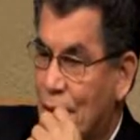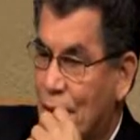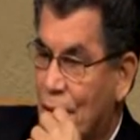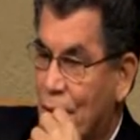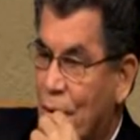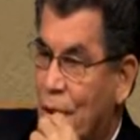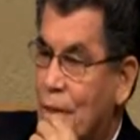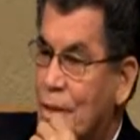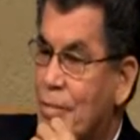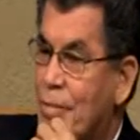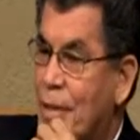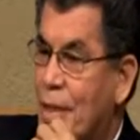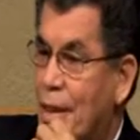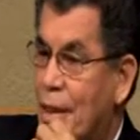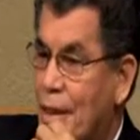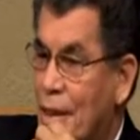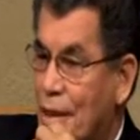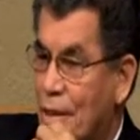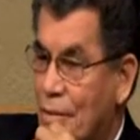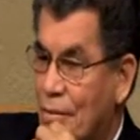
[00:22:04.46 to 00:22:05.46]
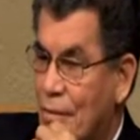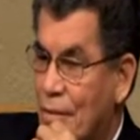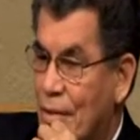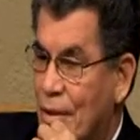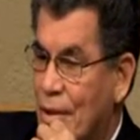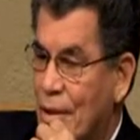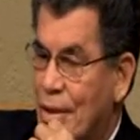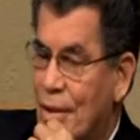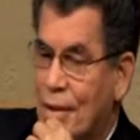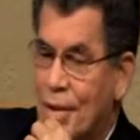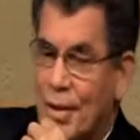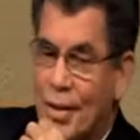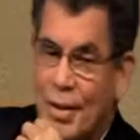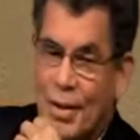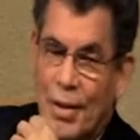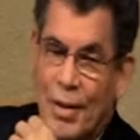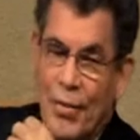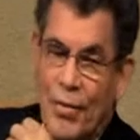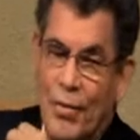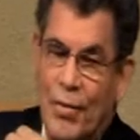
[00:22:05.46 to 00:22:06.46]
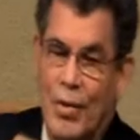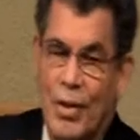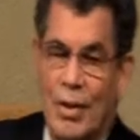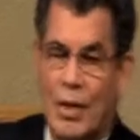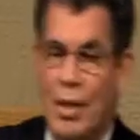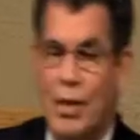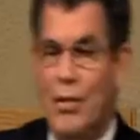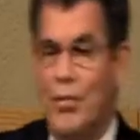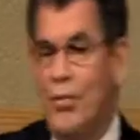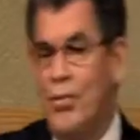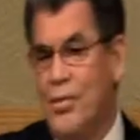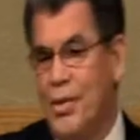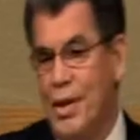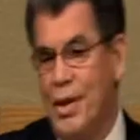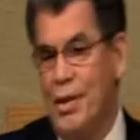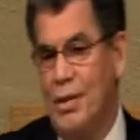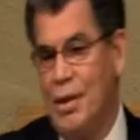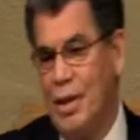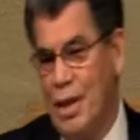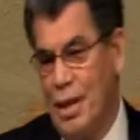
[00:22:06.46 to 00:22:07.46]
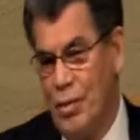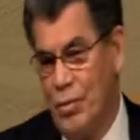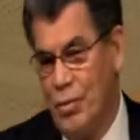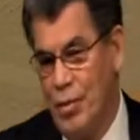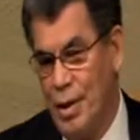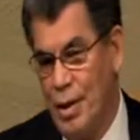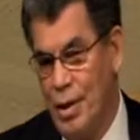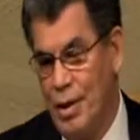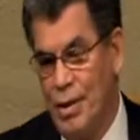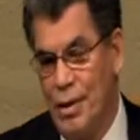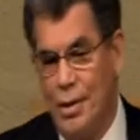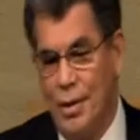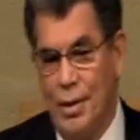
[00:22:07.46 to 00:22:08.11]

the rest of my life? Well, they don't think that way.